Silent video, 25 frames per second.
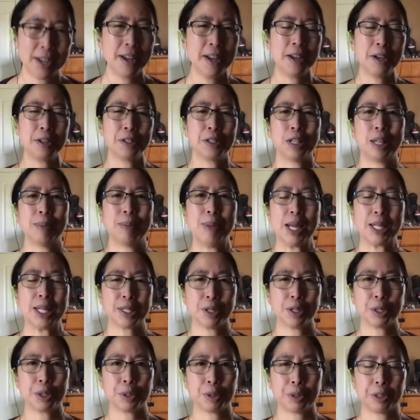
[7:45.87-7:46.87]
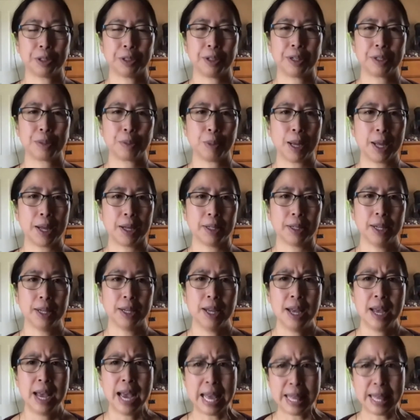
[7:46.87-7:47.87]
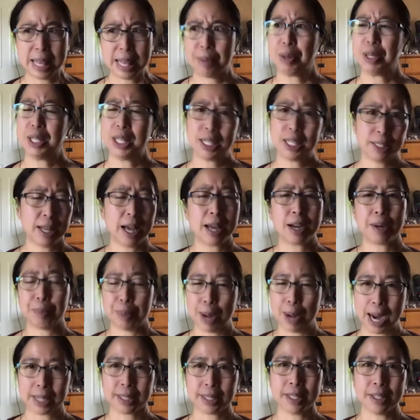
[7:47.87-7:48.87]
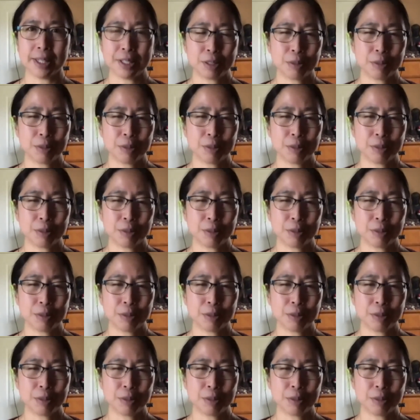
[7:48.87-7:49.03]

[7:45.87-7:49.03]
So that makes it shorter as well. And then we did a lot of practice.